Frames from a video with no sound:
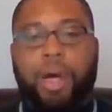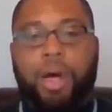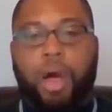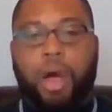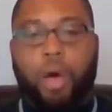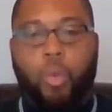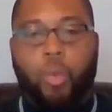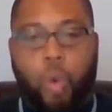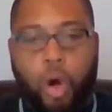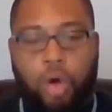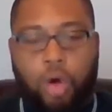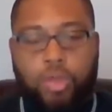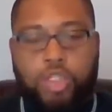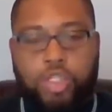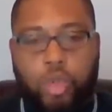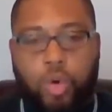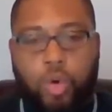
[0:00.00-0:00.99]
walk
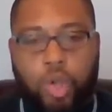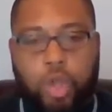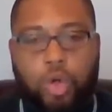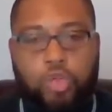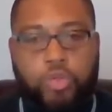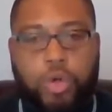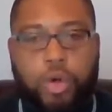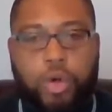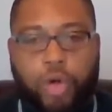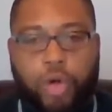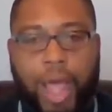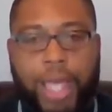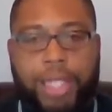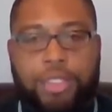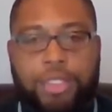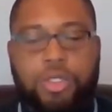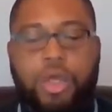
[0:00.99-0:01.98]
so close with
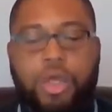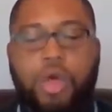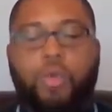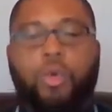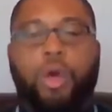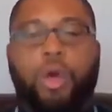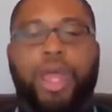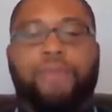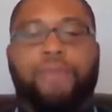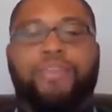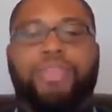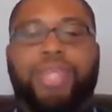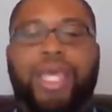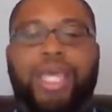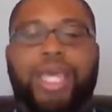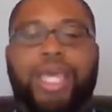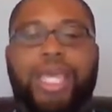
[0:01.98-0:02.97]
Christ where
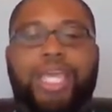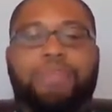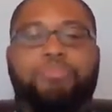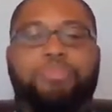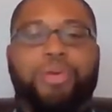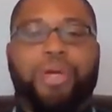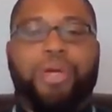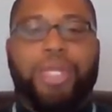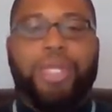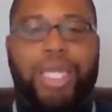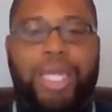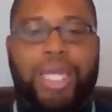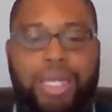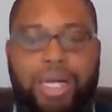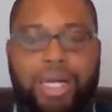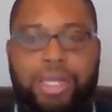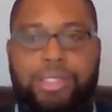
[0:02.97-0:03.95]
everything he put
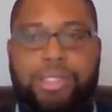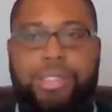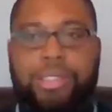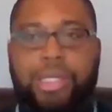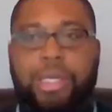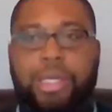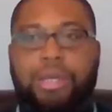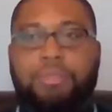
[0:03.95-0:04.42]
in us